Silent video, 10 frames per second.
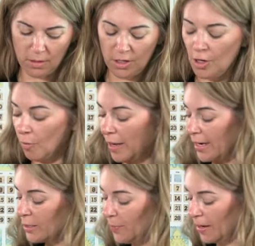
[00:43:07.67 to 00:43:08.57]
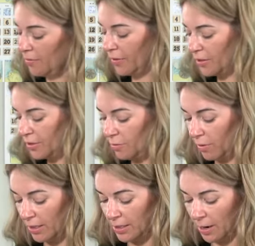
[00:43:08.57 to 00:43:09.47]
You know what? It's better if I just do
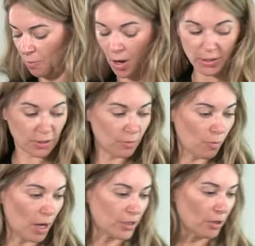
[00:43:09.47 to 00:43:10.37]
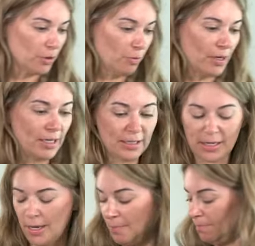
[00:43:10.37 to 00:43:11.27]
one at a time. Watch, watch. I'll do one at a
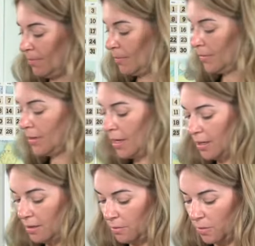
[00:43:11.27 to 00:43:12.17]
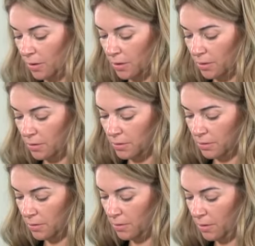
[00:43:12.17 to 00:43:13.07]
time and it'll work.
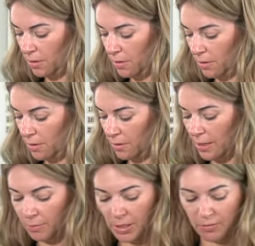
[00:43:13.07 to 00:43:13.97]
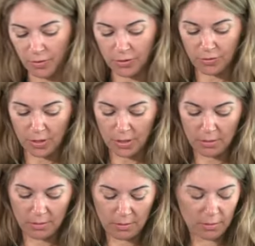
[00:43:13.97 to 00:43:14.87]
Now I'm getting frustrated.